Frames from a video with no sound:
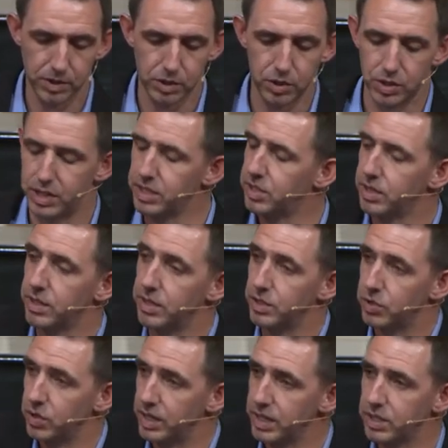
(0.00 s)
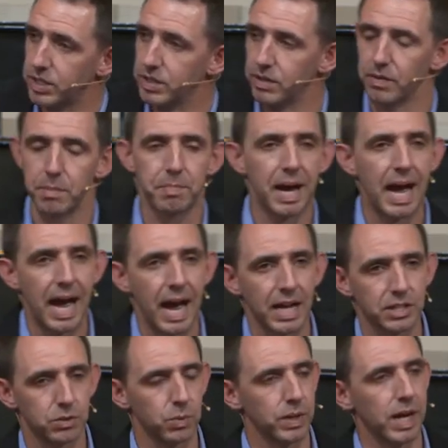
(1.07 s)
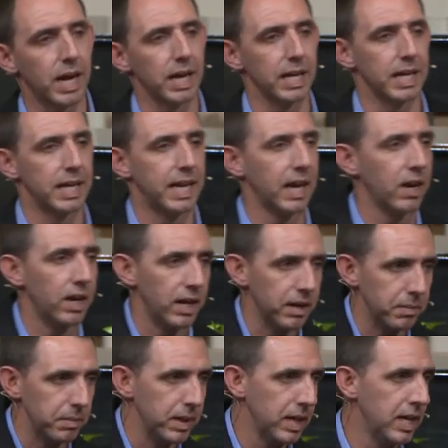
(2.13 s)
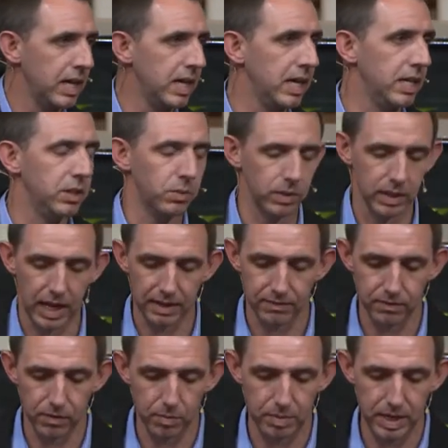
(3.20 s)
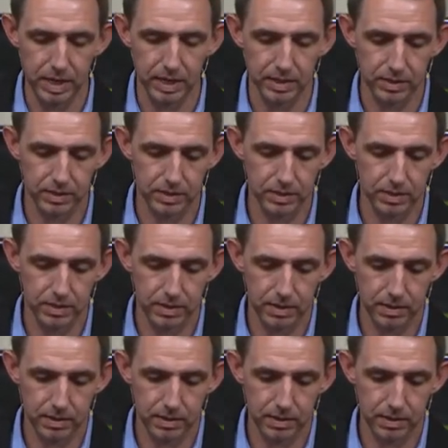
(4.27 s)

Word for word: The, tradi- the traditions of the past were not going to carry him into a life of obedience.